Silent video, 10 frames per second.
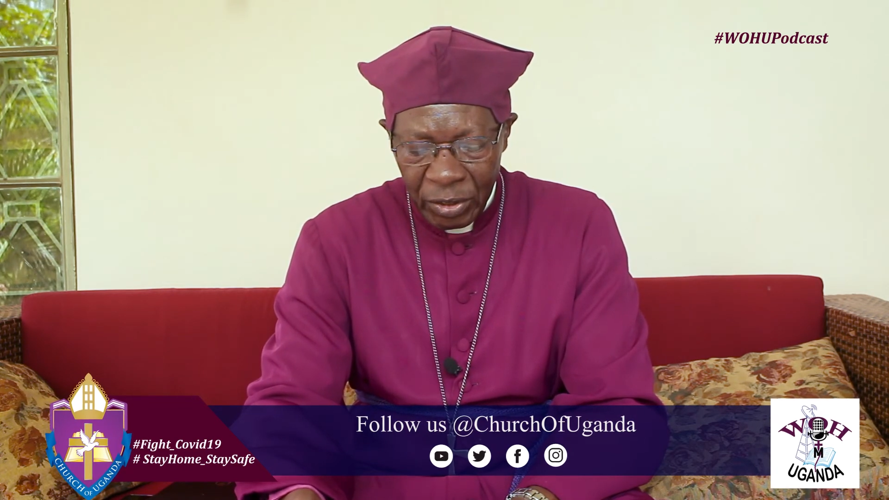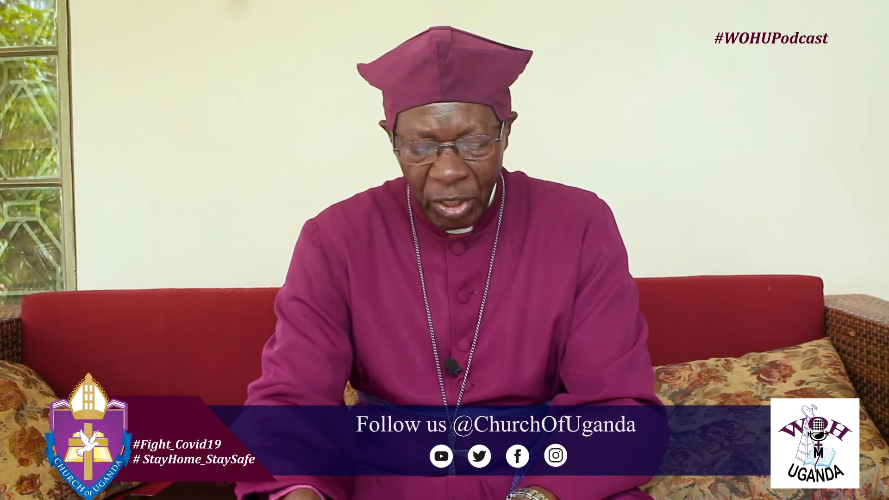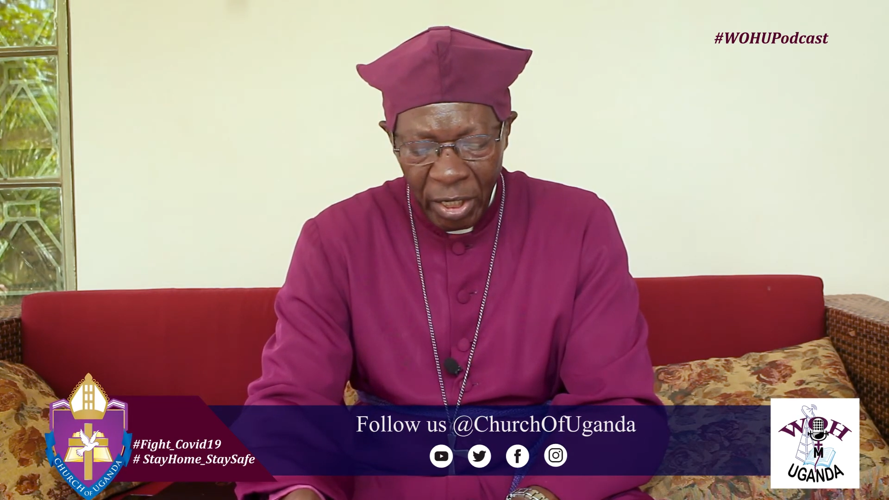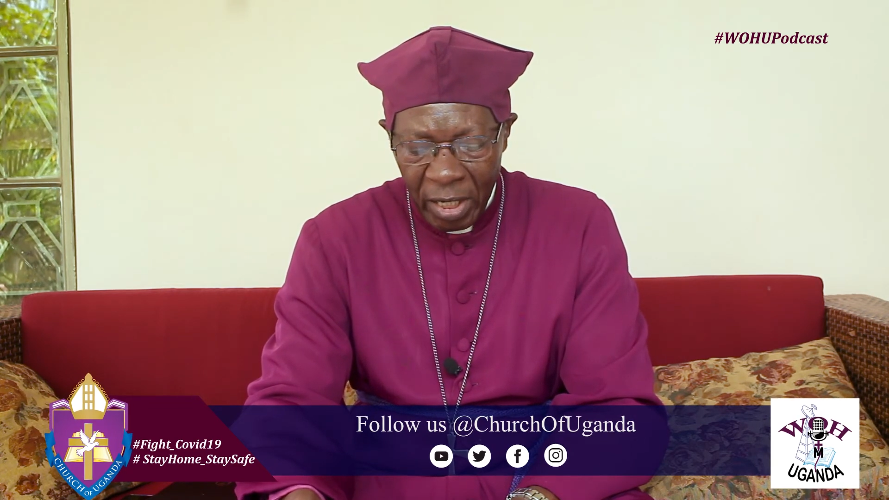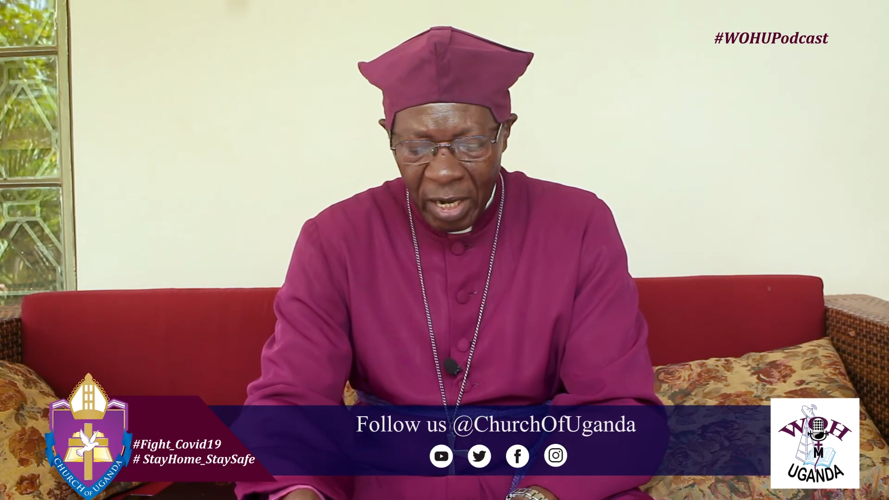
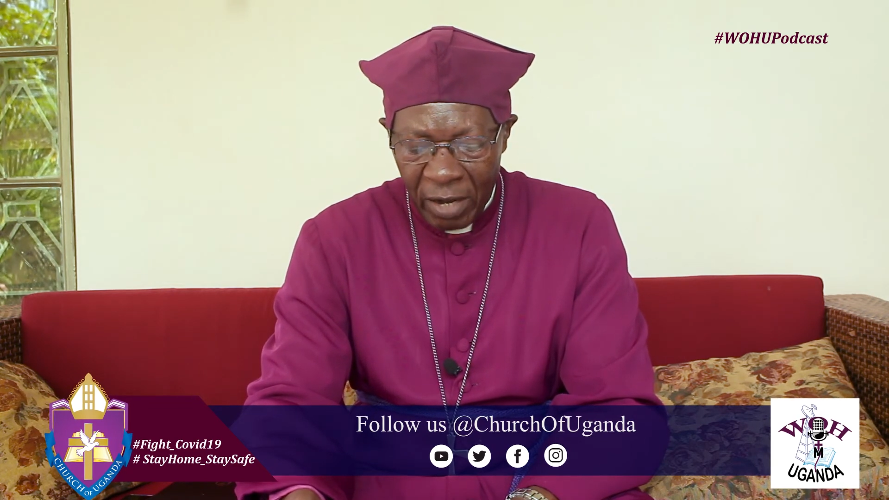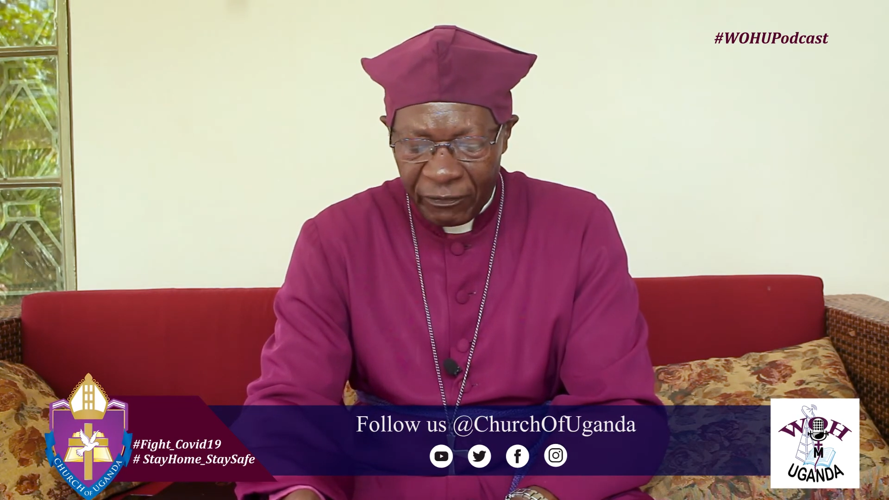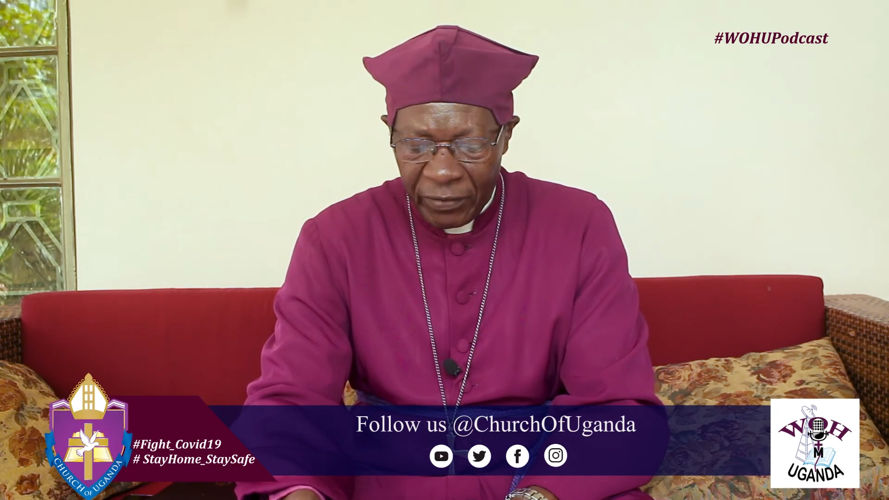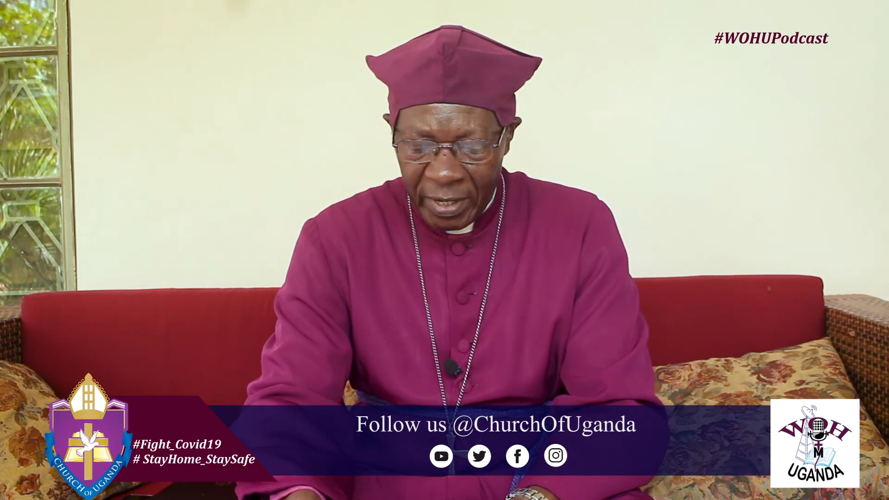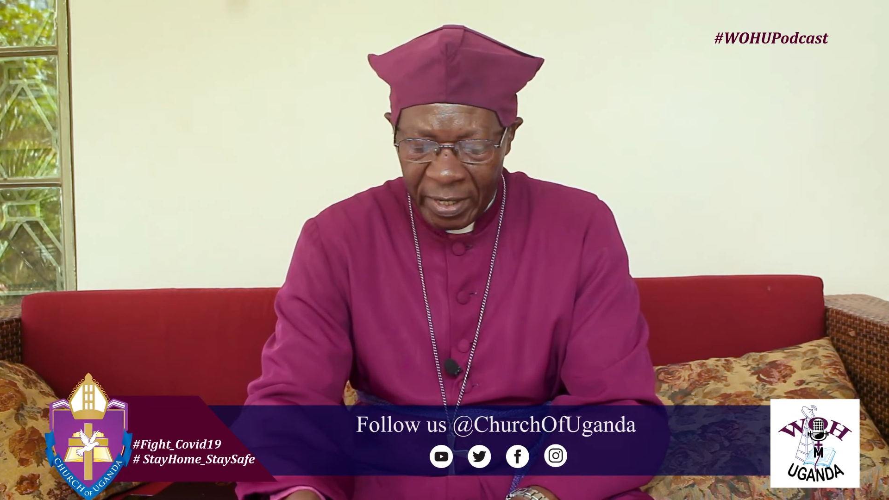take our
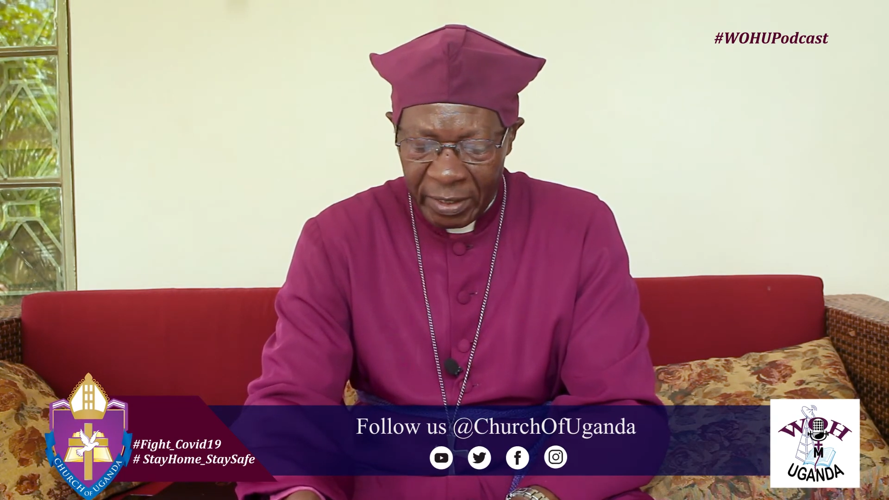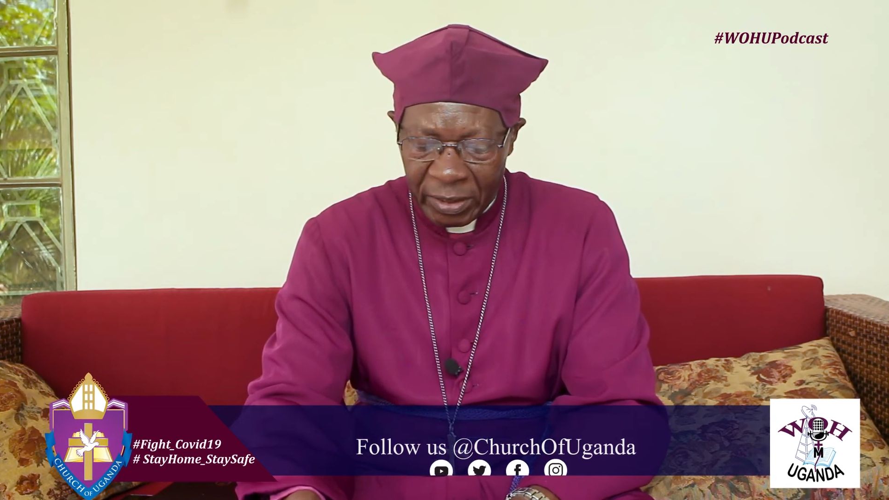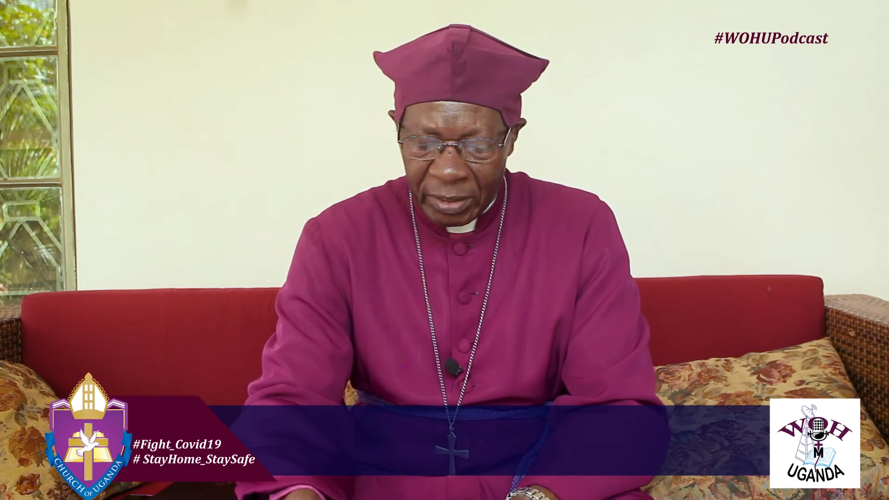fears